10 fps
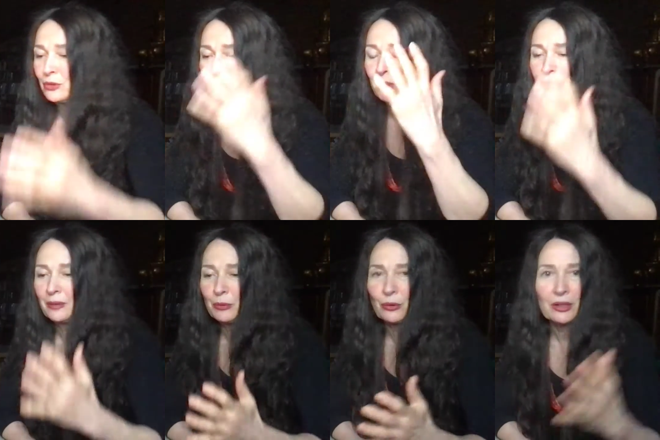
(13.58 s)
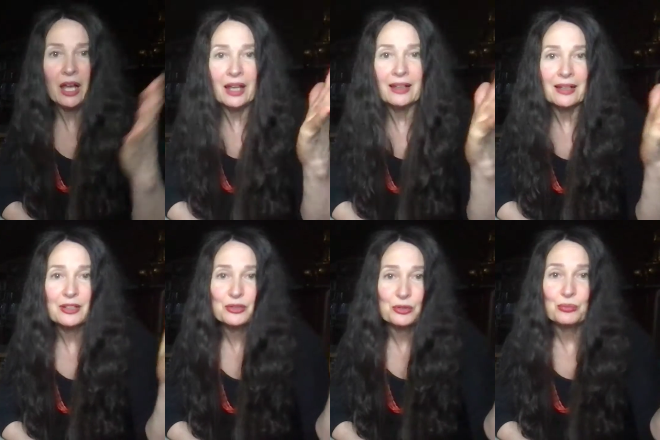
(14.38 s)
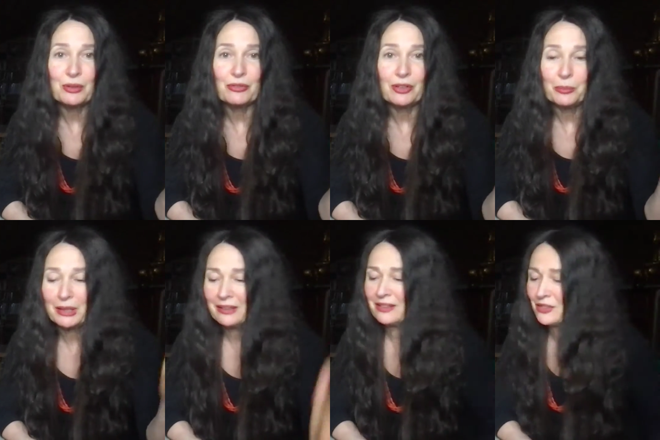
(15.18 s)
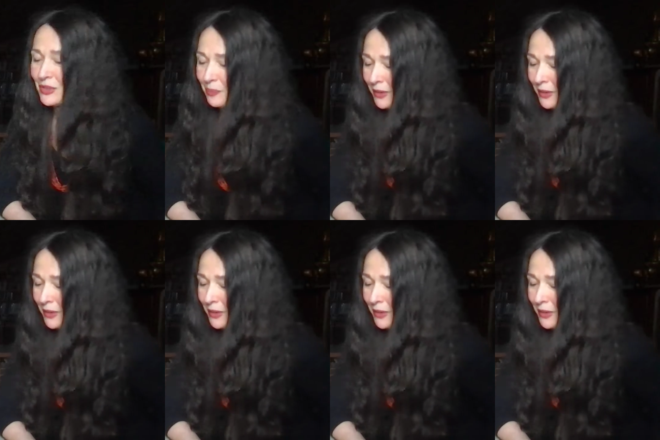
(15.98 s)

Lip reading: going, I should be filming this.